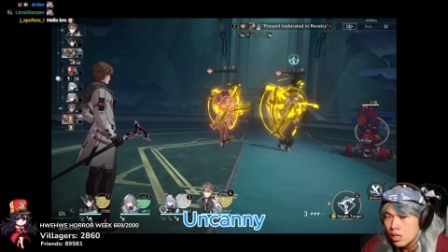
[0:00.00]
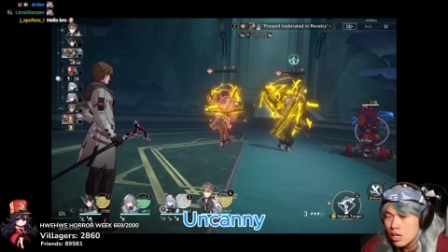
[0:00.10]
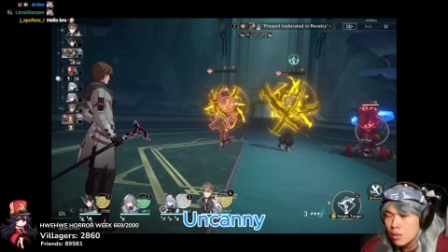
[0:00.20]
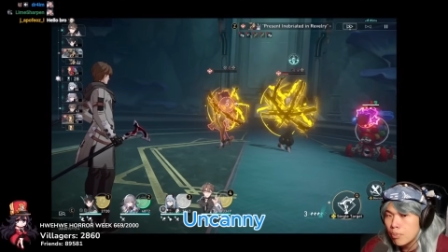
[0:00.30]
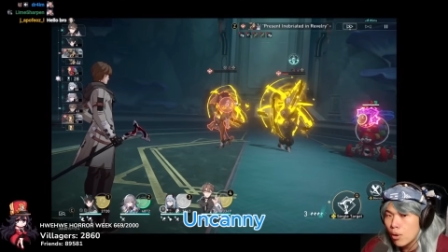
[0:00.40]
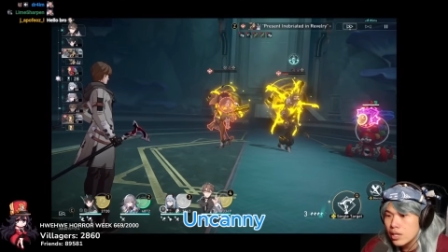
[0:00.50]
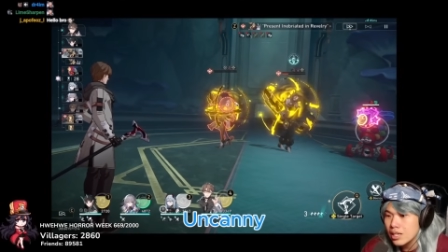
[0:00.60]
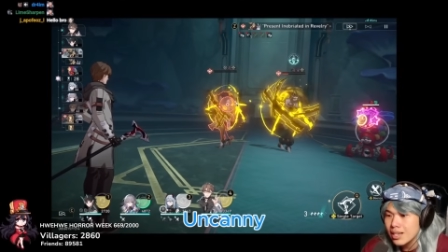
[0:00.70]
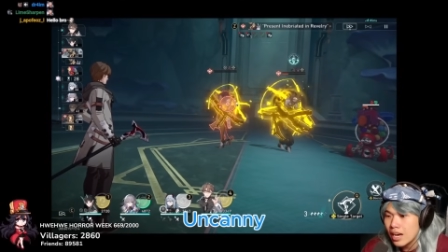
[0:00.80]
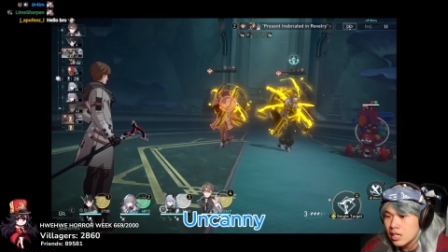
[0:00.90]
Yeah, the
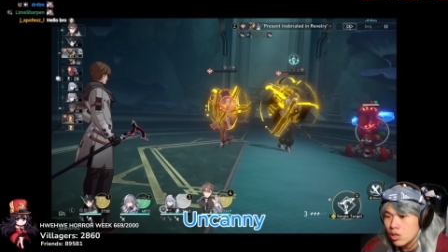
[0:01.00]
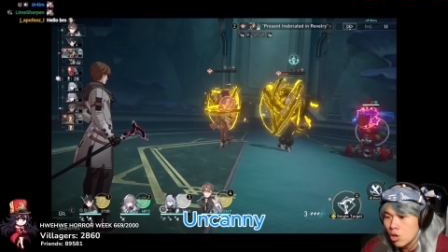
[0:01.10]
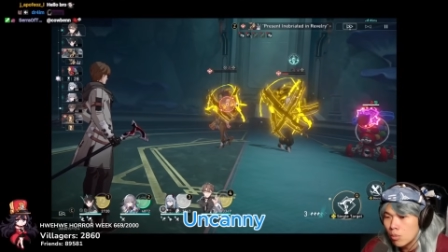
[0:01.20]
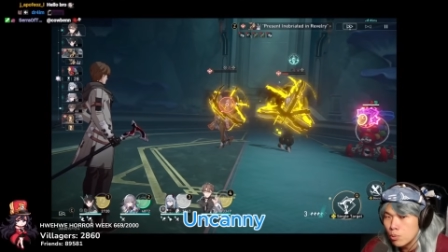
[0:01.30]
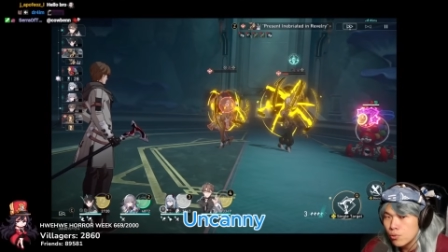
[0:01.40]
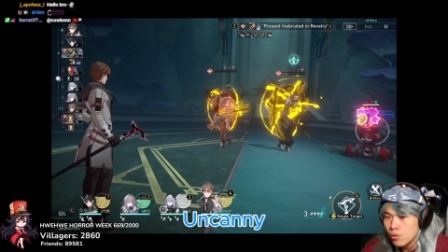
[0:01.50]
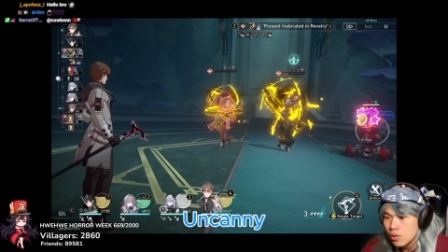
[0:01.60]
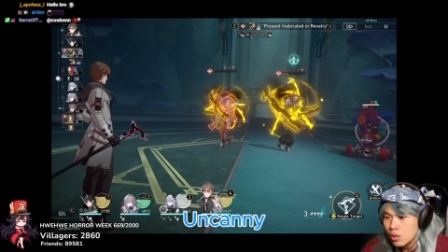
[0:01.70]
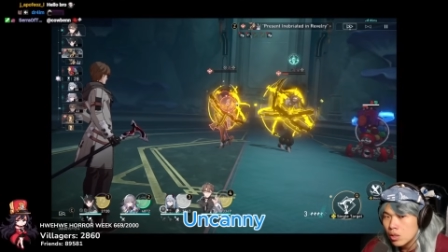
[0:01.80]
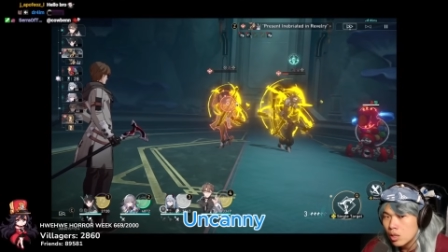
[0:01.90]
poison guy cannot move.
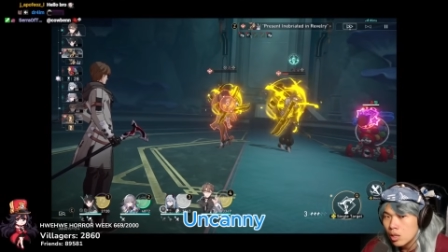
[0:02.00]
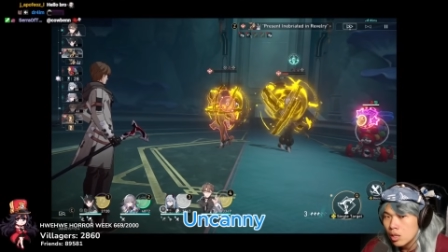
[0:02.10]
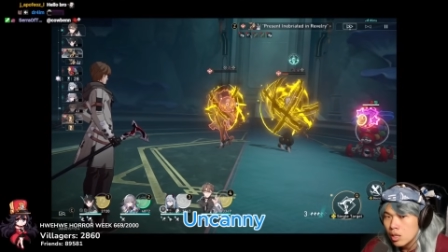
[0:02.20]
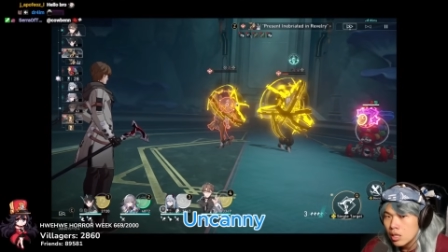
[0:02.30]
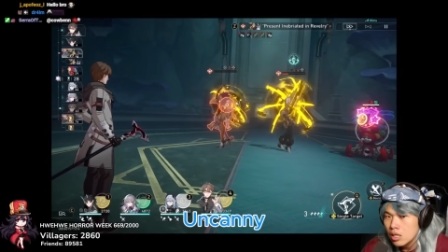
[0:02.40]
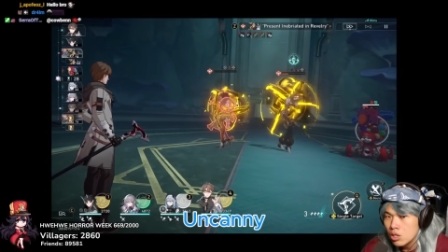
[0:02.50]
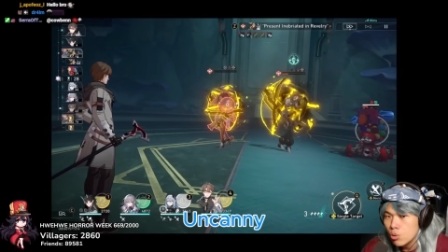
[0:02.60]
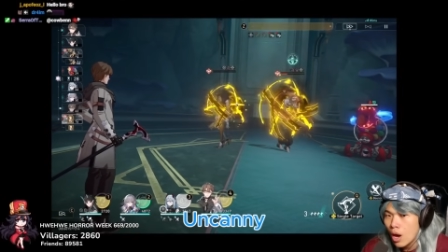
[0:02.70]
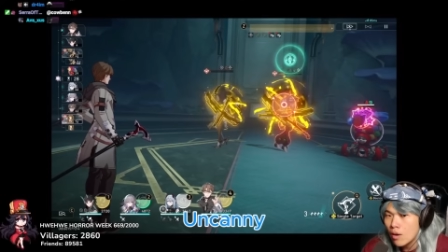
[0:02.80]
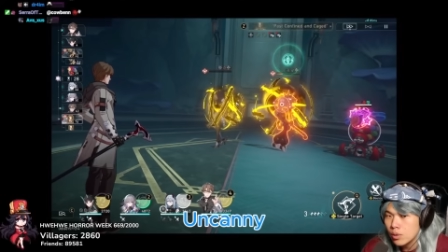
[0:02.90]

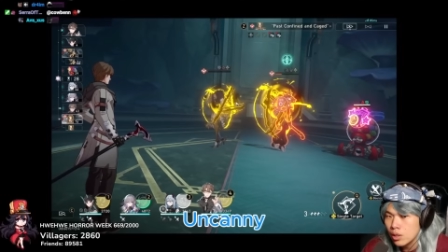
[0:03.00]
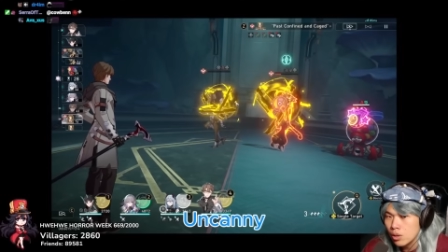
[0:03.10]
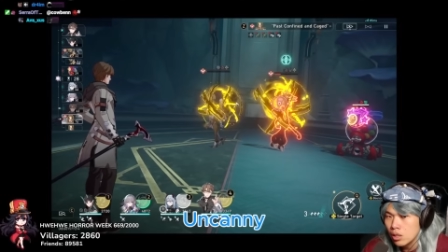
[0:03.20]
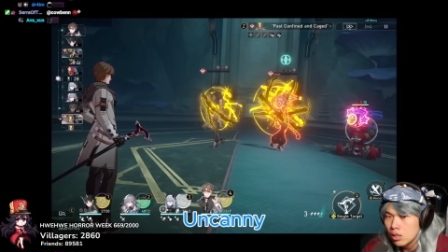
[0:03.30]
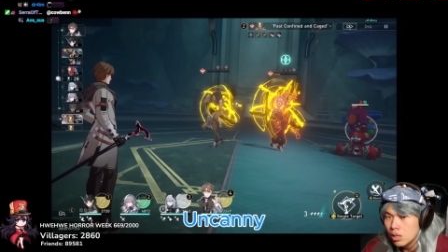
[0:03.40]
You have to kill here.